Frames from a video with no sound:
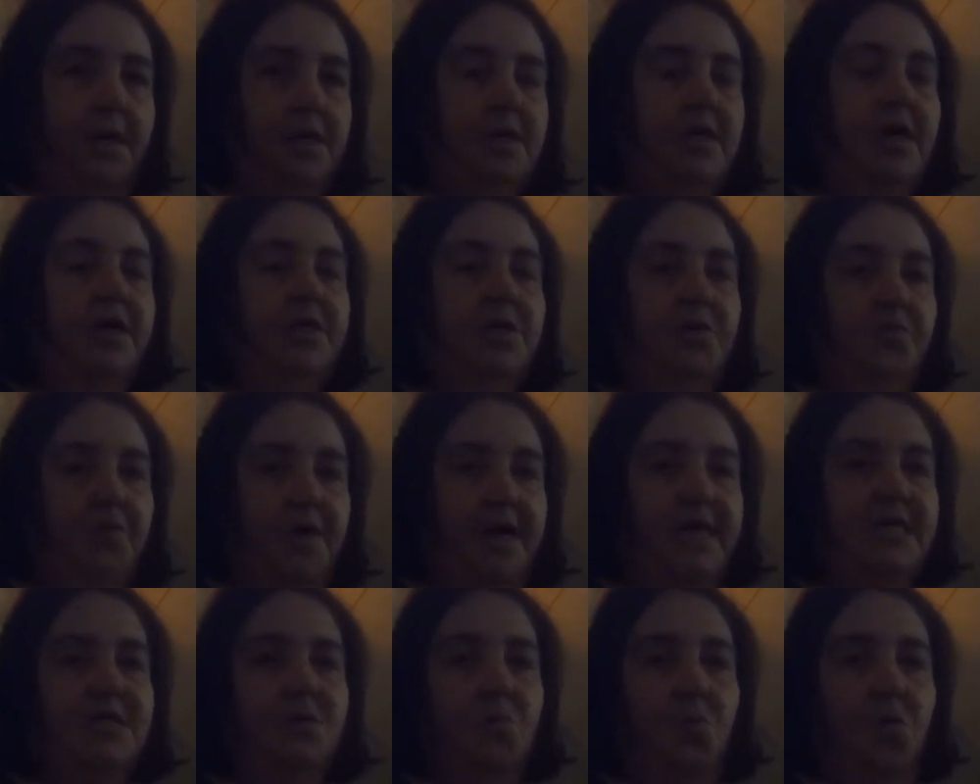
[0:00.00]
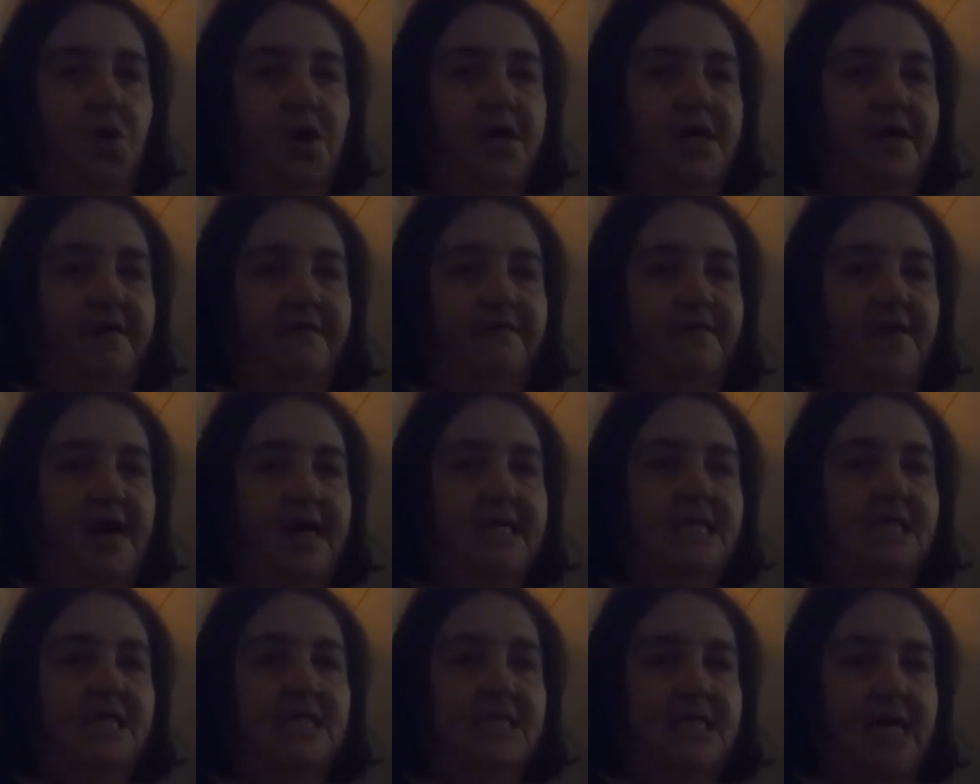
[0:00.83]
Now, the reason why they're
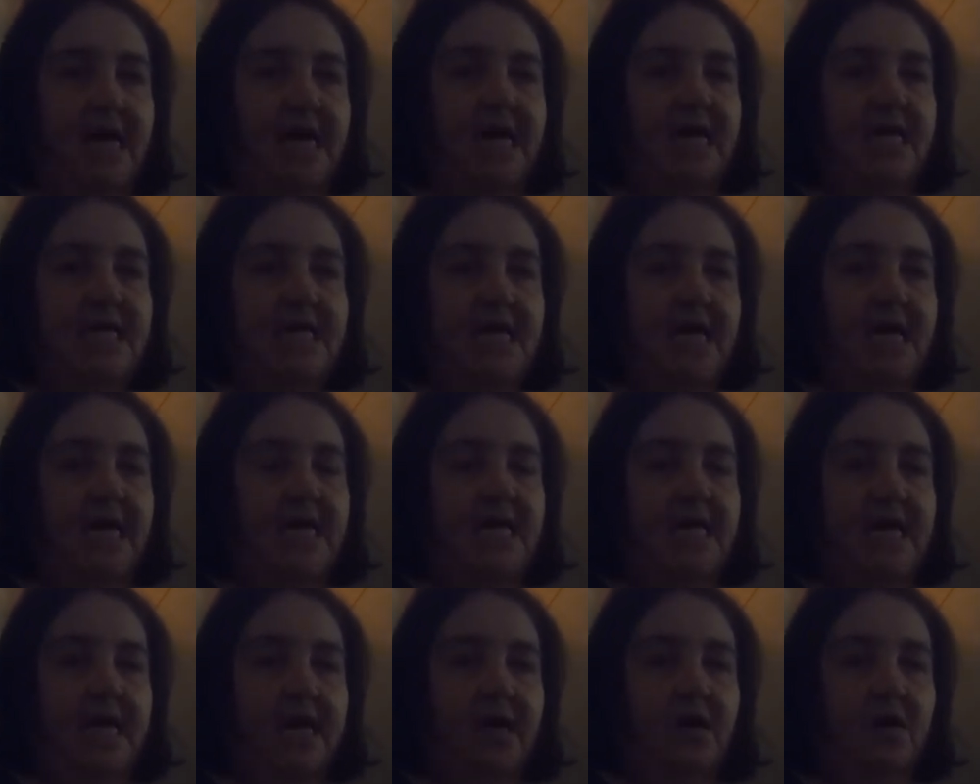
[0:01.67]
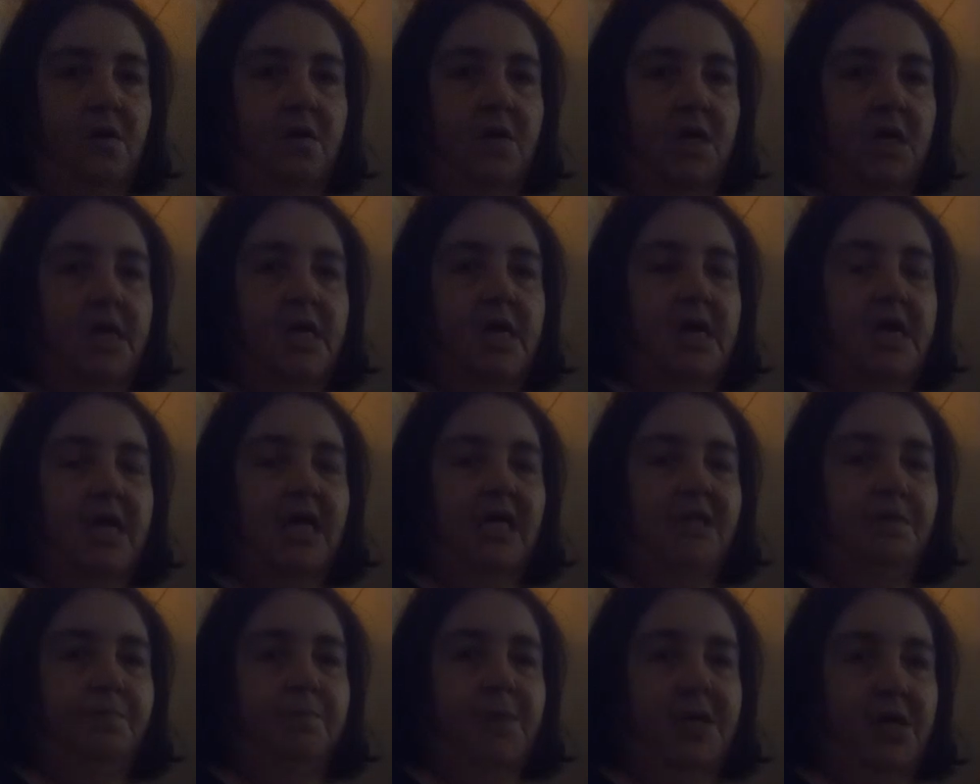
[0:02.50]
fucking saying that now
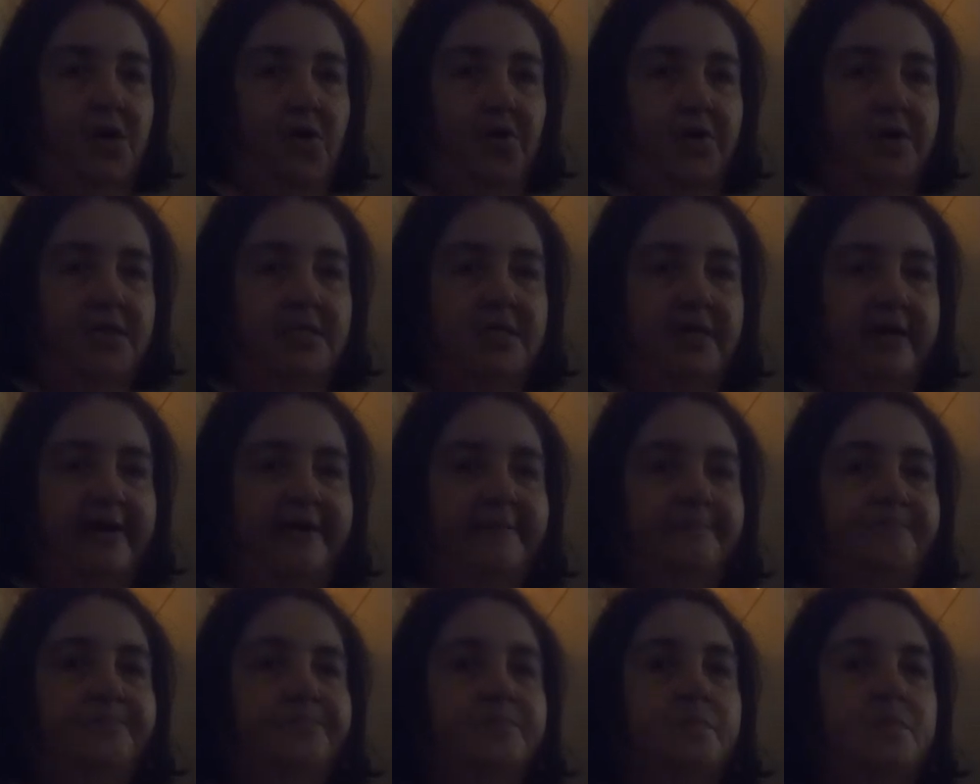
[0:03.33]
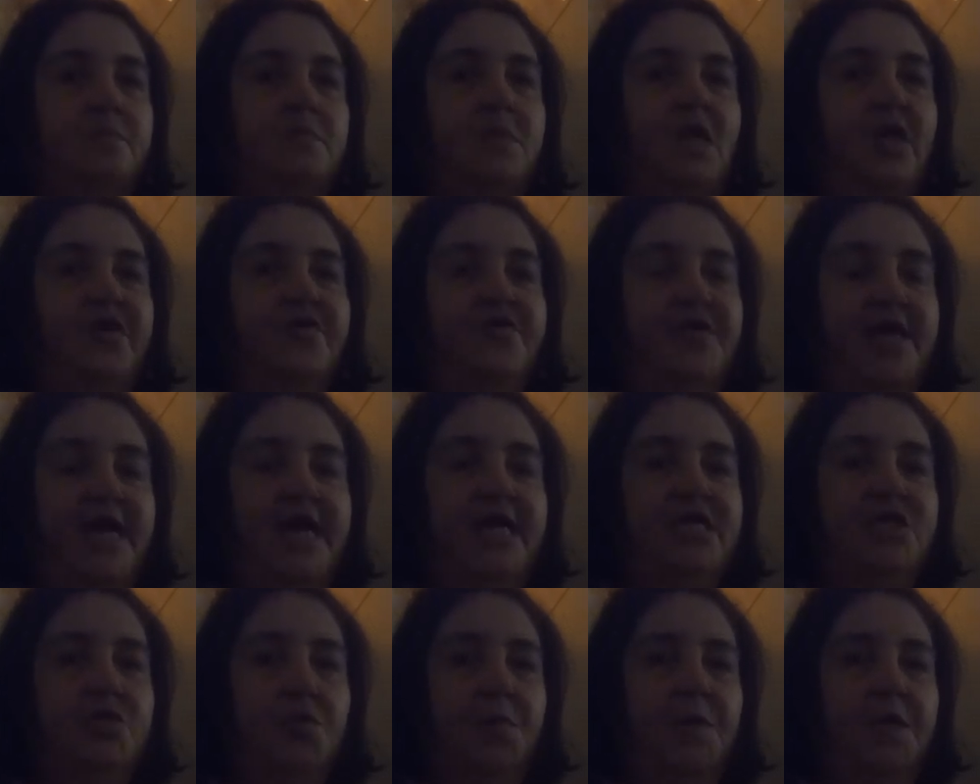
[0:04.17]
is because
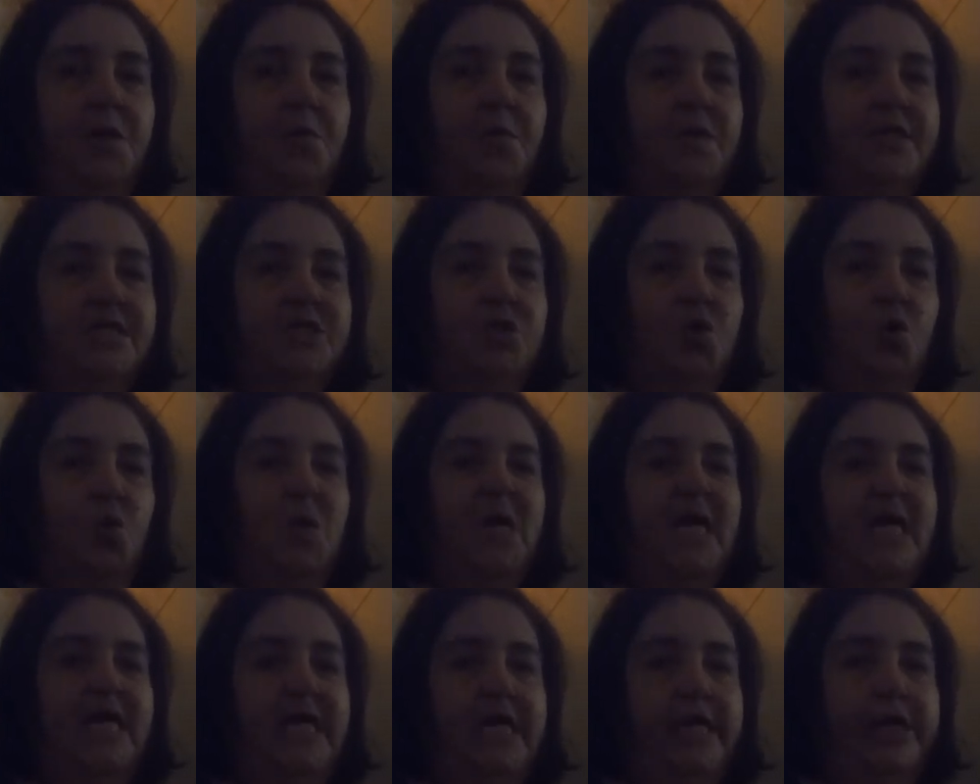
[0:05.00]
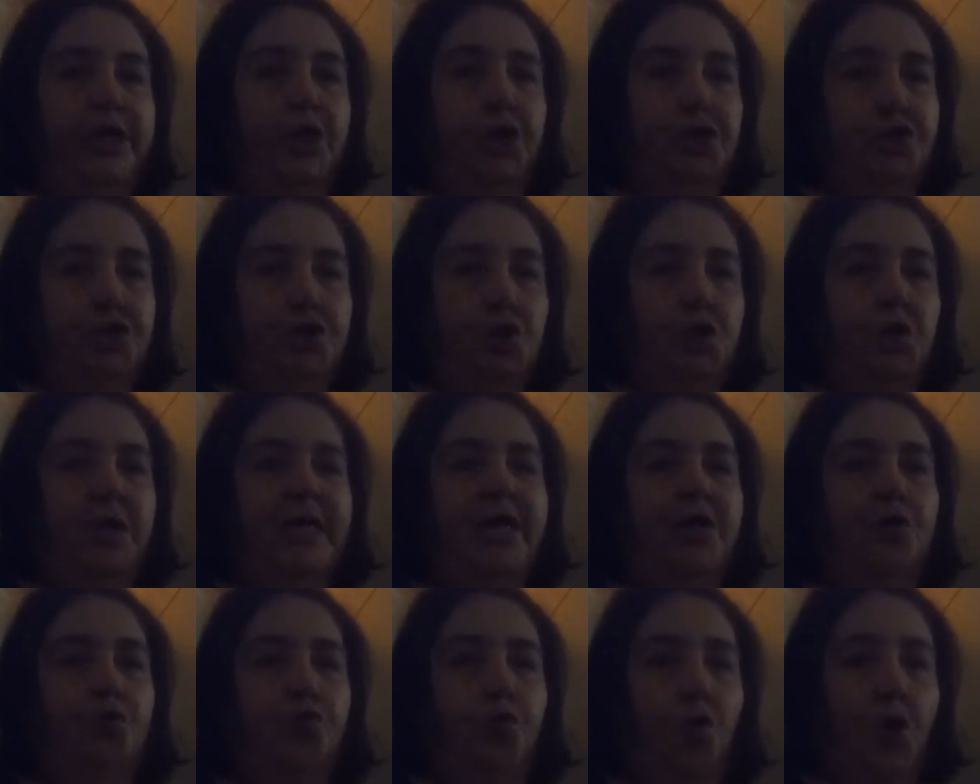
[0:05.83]
they're doing what's called ideological
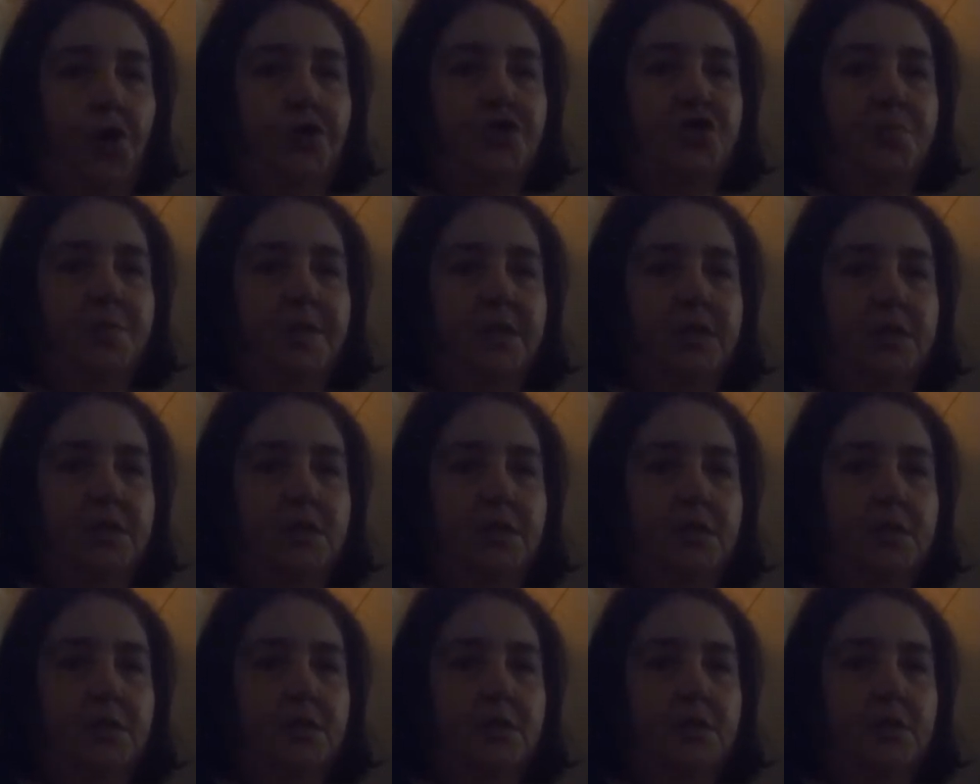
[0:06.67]
encroachment.